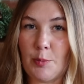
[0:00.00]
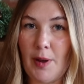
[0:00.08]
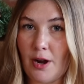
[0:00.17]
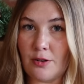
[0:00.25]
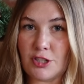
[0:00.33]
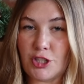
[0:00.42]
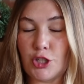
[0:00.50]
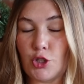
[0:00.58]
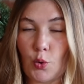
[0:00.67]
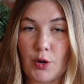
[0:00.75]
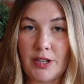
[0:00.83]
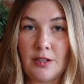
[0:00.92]
pouch
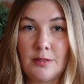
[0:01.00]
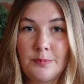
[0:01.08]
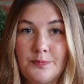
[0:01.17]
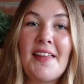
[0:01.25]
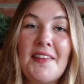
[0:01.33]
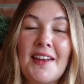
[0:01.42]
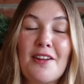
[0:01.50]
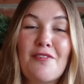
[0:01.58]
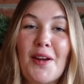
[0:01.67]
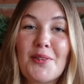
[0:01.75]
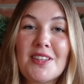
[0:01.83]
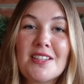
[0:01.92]
tutorial. And then I
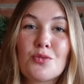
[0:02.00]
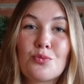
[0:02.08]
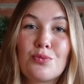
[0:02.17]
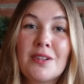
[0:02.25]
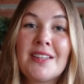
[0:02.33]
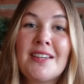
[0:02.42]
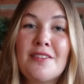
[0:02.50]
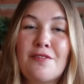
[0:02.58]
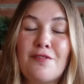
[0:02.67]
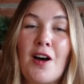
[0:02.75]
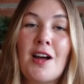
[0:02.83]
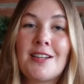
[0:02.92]
found these really
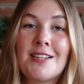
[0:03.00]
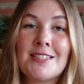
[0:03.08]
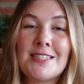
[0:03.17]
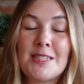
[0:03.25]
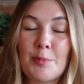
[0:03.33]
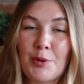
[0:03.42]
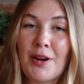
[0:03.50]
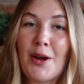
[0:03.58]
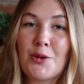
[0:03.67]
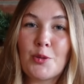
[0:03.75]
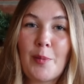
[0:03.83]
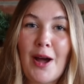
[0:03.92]
fun zip
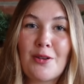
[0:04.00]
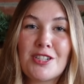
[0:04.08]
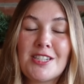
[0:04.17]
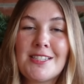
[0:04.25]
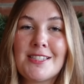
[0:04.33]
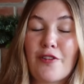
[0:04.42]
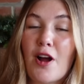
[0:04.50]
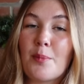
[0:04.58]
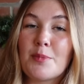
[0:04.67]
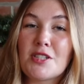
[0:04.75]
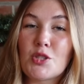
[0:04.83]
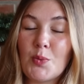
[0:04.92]
around pouches
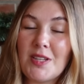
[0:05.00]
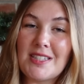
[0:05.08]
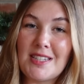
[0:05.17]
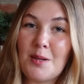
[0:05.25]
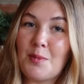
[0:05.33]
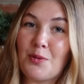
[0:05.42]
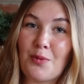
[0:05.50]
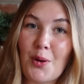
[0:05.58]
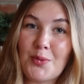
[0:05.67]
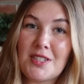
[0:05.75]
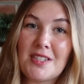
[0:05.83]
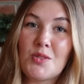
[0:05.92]
from Sweet Cinnamon
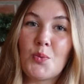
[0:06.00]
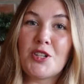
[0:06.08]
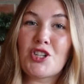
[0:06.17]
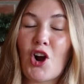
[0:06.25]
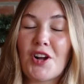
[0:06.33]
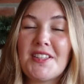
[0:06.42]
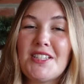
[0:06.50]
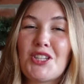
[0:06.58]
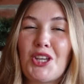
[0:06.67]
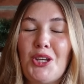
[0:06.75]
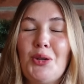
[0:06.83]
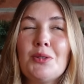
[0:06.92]
Roses, which are these
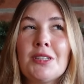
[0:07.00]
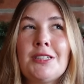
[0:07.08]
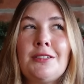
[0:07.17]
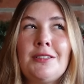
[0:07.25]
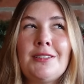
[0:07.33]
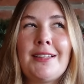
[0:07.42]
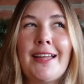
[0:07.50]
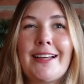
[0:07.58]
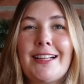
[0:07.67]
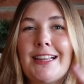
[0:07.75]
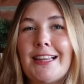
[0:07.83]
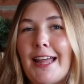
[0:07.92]
cute little like
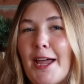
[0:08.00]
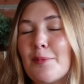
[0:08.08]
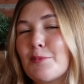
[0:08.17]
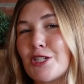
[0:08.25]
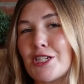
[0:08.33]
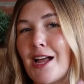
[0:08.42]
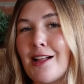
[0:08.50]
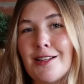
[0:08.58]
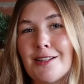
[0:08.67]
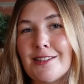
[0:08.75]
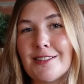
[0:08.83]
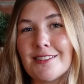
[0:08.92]

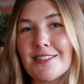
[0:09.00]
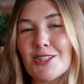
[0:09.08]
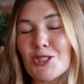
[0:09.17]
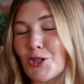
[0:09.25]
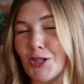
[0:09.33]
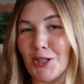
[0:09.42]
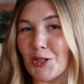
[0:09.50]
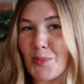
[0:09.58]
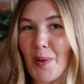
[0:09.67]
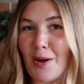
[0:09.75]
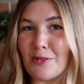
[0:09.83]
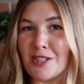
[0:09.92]
clamshell circular
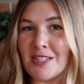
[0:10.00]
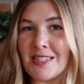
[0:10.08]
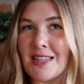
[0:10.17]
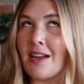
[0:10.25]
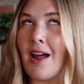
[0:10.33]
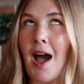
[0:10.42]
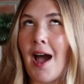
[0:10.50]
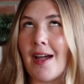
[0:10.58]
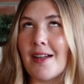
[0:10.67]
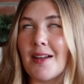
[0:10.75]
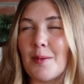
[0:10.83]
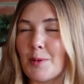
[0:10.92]
pouches that
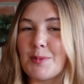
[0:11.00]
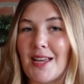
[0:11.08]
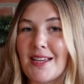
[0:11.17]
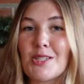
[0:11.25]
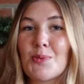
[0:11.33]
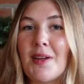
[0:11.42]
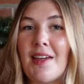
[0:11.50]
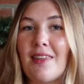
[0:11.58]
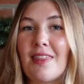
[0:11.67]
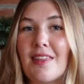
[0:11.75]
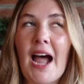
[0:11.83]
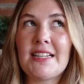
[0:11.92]
I am obsessed with.
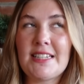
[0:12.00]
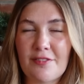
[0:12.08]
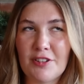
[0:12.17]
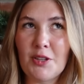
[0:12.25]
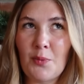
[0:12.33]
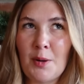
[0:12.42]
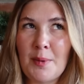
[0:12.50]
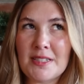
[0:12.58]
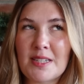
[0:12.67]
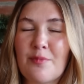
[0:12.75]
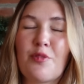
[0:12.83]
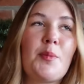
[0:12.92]
I definitely want to make
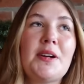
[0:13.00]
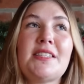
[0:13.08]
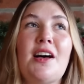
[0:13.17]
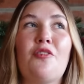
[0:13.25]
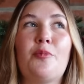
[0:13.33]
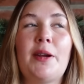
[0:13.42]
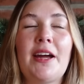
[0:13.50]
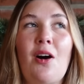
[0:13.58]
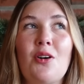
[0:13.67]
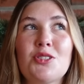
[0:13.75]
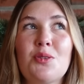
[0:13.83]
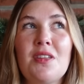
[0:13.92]
some for myself, but I
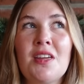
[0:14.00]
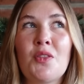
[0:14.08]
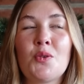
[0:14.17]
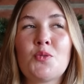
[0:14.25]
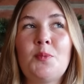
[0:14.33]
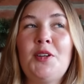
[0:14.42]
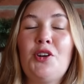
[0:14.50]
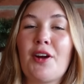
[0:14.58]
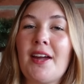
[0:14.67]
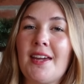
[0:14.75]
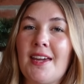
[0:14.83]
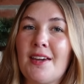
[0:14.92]
also think those would be
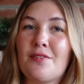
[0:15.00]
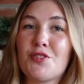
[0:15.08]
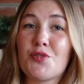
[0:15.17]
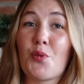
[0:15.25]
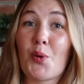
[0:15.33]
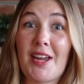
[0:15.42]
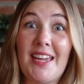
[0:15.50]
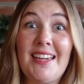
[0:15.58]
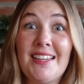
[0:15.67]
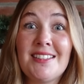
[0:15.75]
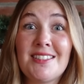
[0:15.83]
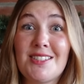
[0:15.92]
great gifts for
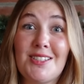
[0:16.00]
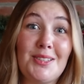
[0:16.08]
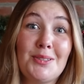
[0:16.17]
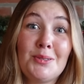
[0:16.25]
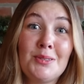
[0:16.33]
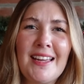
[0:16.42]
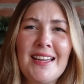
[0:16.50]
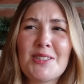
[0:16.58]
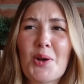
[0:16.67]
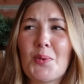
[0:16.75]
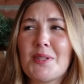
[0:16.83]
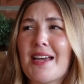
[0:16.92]
kids too. Kids
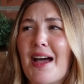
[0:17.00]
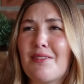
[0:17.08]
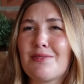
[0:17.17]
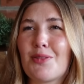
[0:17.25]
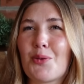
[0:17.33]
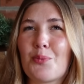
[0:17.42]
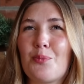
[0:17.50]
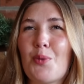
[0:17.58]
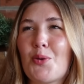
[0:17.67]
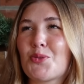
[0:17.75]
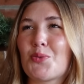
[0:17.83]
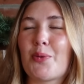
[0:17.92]
always have the
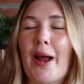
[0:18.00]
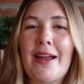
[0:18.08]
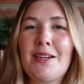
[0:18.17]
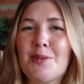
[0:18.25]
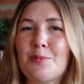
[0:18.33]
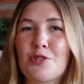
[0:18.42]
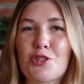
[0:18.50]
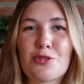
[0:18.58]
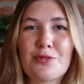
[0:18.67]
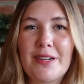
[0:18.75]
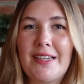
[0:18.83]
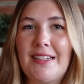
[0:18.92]
most random
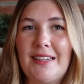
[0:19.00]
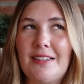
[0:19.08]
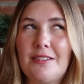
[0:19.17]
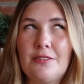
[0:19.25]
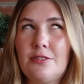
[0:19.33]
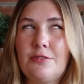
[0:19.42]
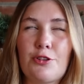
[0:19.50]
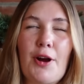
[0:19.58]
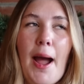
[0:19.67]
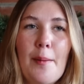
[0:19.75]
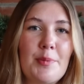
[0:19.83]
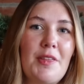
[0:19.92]
trinkety
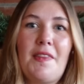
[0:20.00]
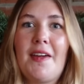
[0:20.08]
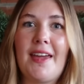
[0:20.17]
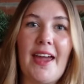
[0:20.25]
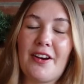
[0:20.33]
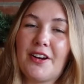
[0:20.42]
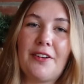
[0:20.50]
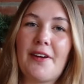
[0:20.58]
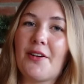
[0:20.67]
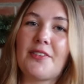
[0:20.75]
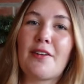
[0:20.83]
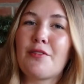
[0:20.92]
crap that they carry
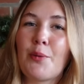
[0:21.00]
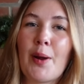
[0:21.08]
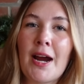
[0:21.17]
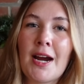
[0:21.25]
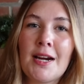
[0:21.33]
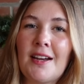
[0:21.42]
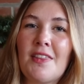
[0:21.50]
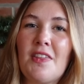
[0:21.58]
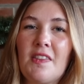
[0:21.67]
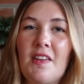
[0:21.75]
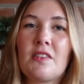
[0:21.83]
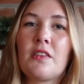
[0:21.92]
around everywhere, and I
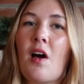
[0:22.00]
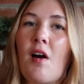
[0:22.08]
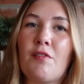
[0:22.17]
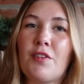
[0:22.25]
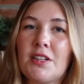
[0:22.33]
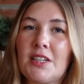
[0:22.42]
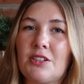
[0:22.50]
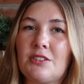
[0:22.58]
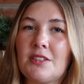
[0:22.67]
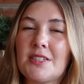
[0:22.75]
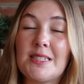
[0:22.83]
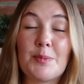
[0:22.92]
think they love a
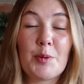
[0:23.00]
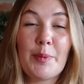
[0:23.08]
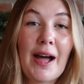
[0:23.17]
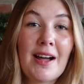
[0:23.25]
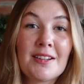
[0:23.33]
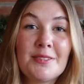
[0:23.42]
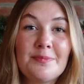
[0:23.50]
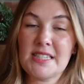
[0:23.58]
little zipper bag.